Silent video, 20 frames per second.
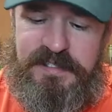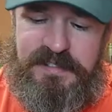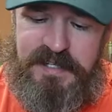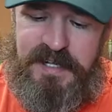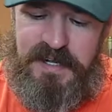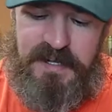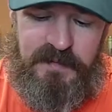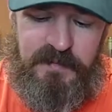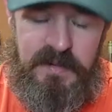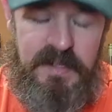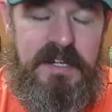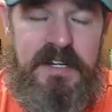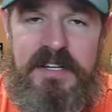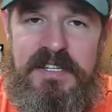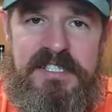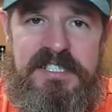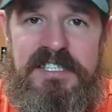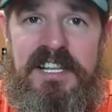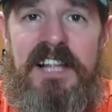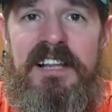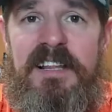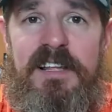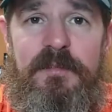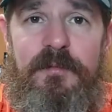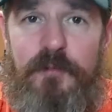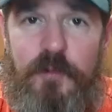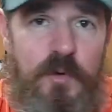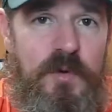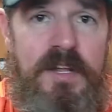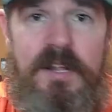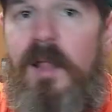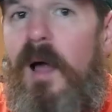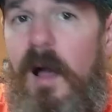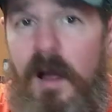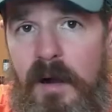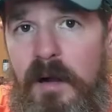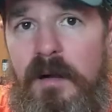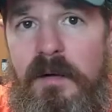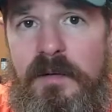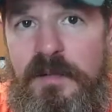it slightly fruity lager.